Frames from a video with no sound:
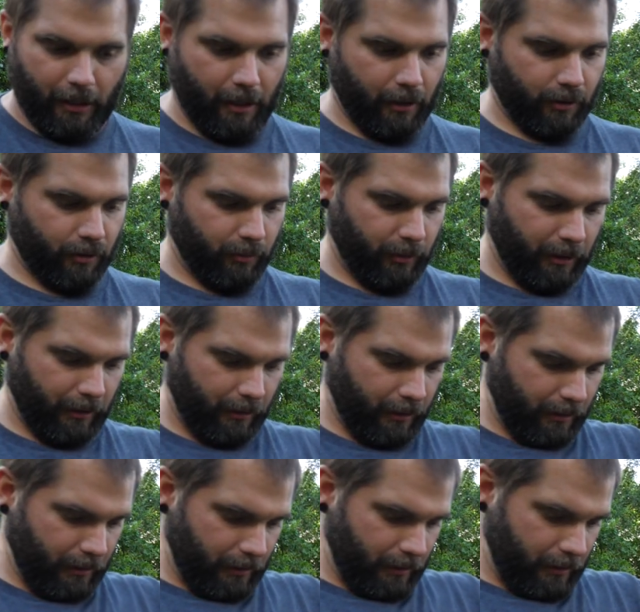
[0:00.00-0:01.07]
kind of sweet.
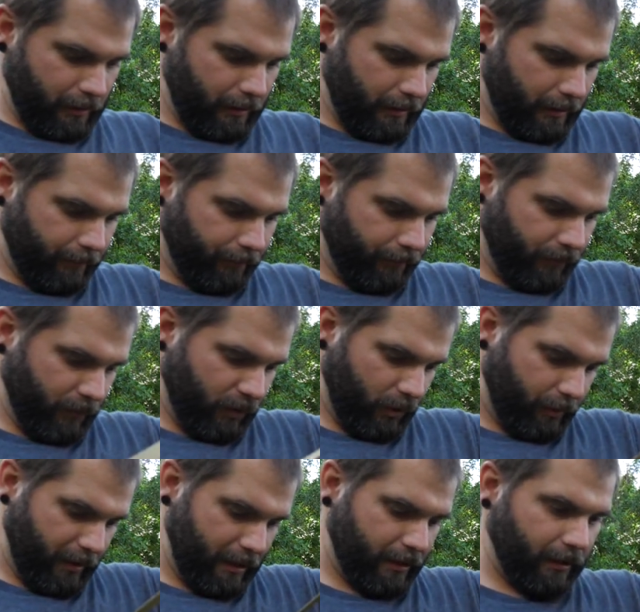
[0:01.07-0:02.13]
Um,
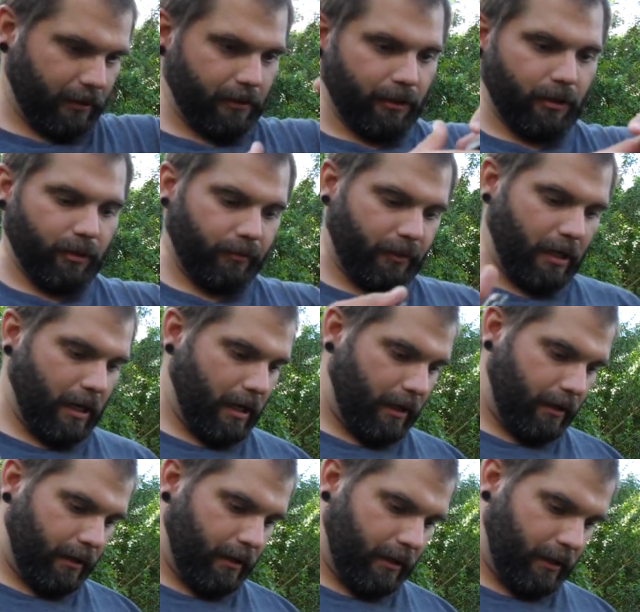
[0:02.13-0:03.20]
so basically you've
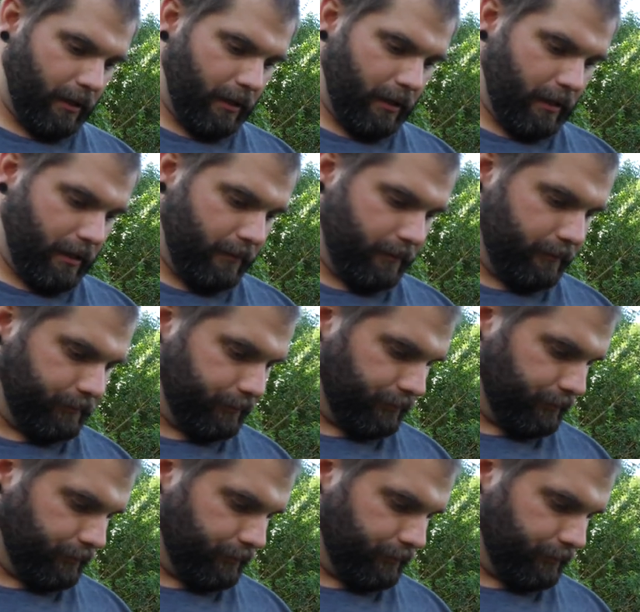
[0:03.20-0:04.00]
got a, um,